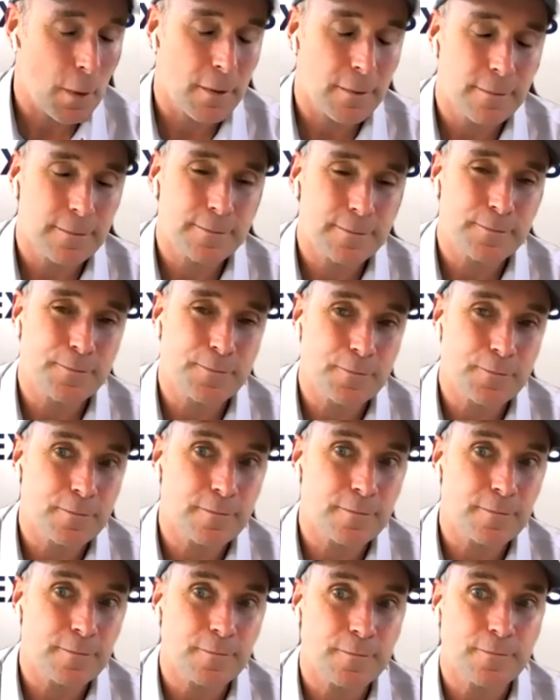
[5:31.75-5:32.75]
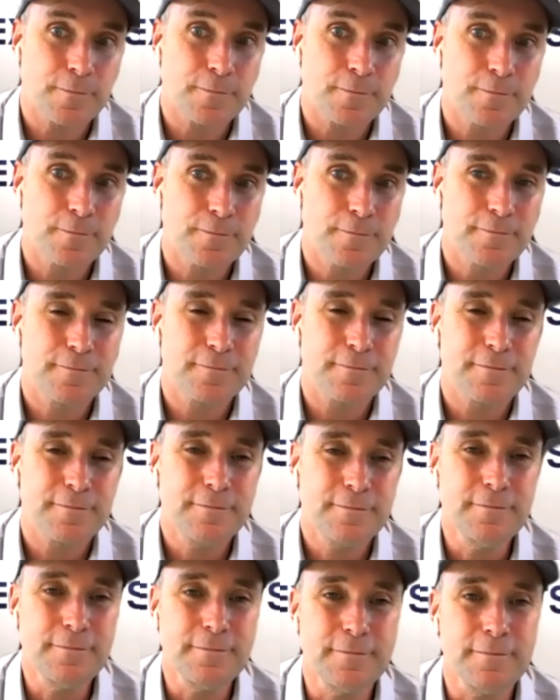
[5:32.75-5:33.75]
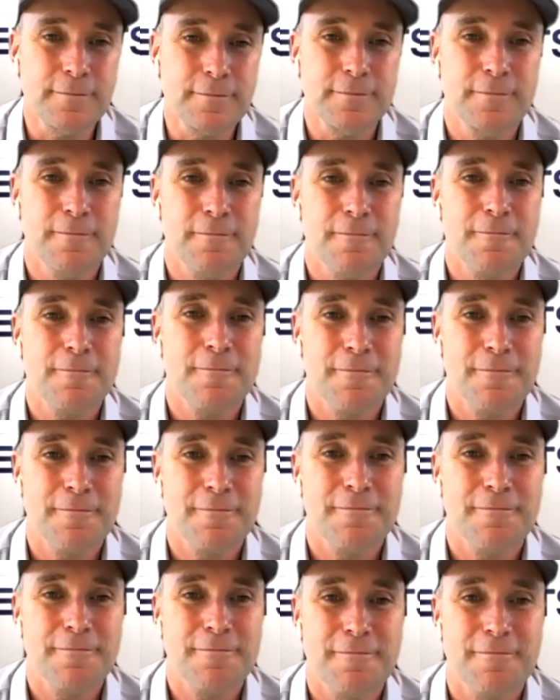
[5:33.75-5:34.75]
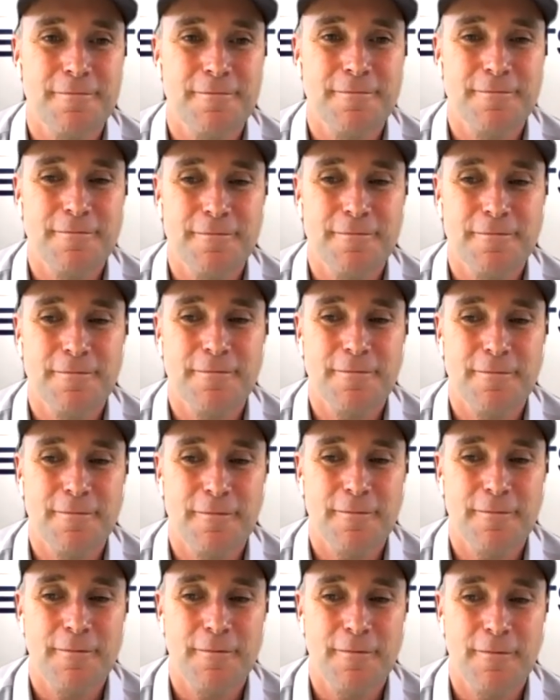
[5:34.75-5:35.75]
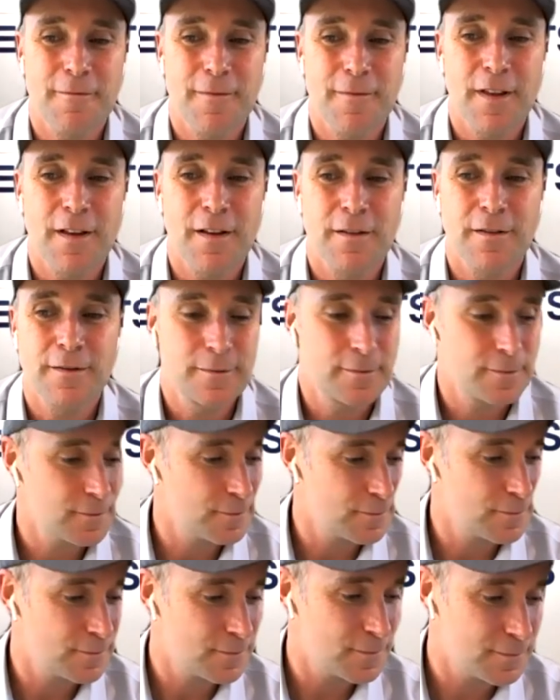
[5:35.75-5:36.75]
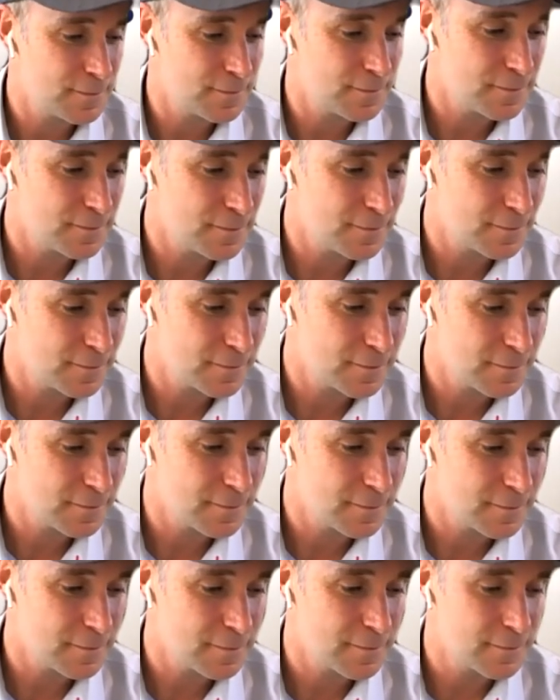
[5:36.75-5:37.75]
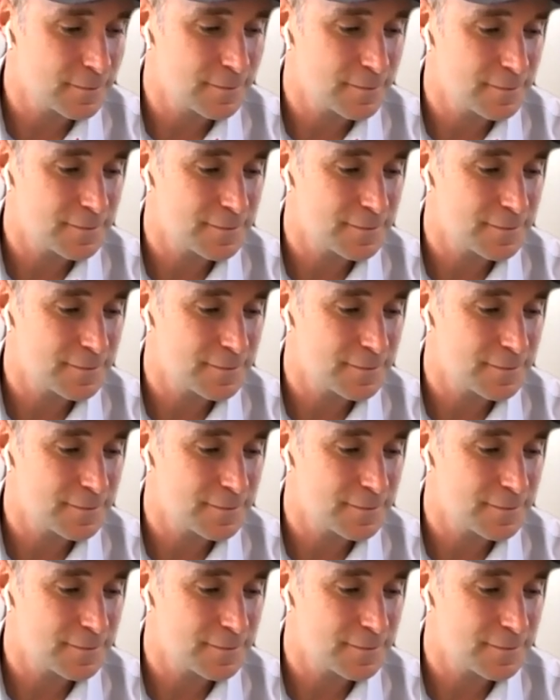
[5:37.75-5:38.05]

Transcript: This person isn't speaking.